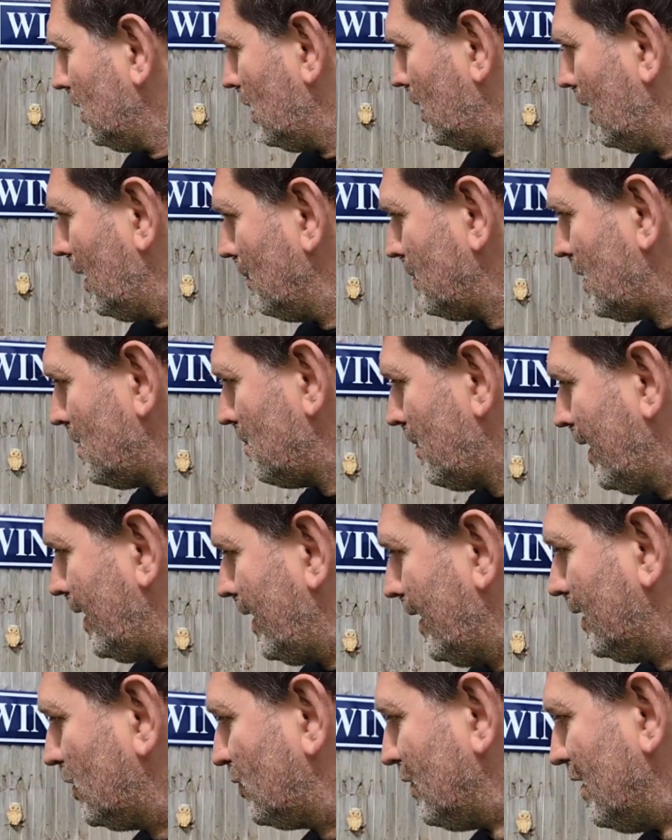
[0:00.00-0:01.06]
My
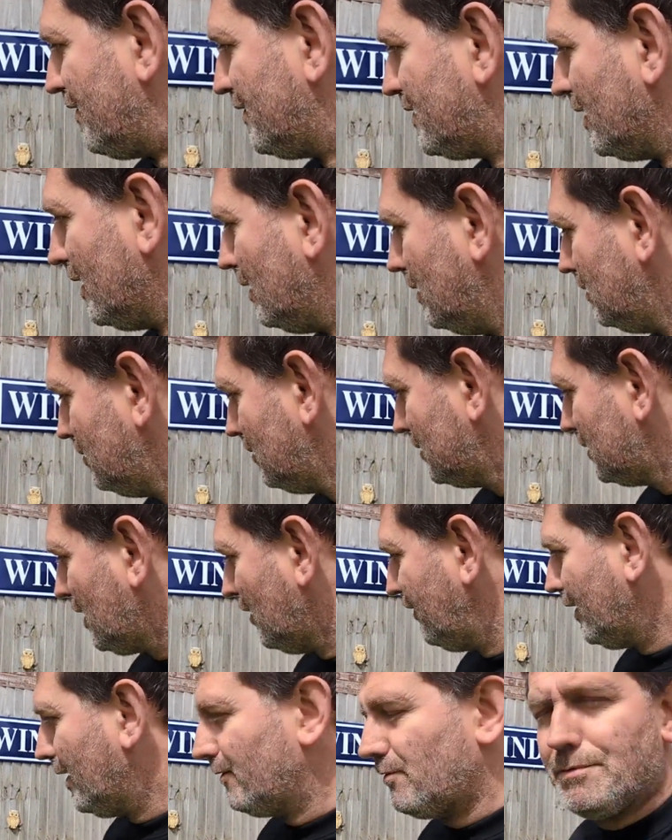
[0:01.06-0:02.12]
mate had a Grifter.
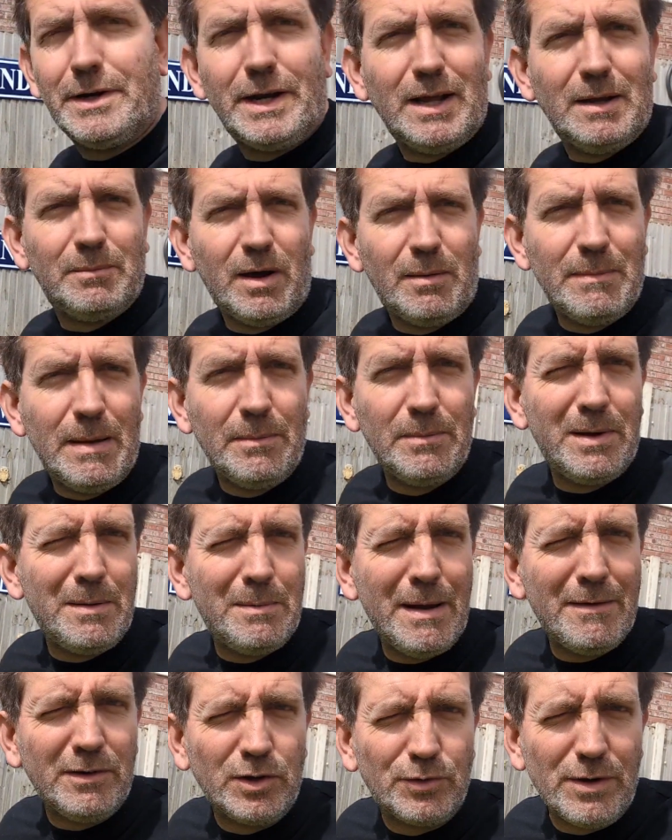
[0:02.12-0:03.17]
Don't think I ever rid it, but I remember him
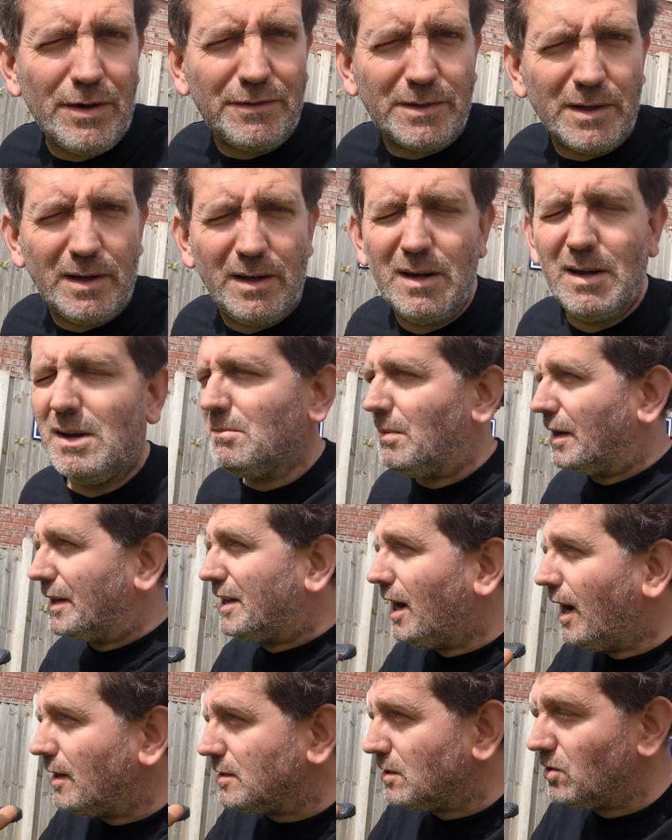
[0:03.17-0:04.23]
having a Grifter. My
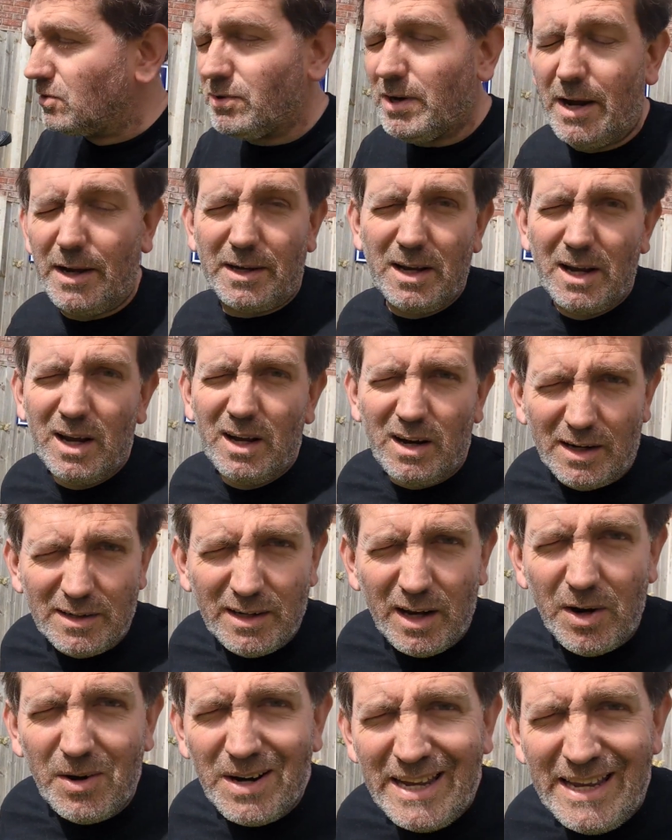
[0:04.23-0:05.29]
cousin Greg, I
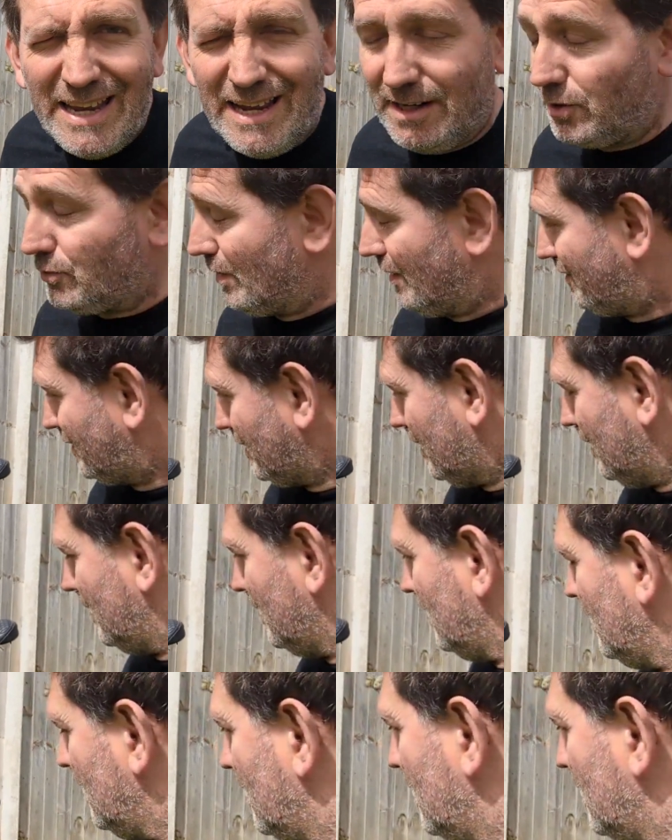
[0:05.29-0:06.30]
know he had a Grifter.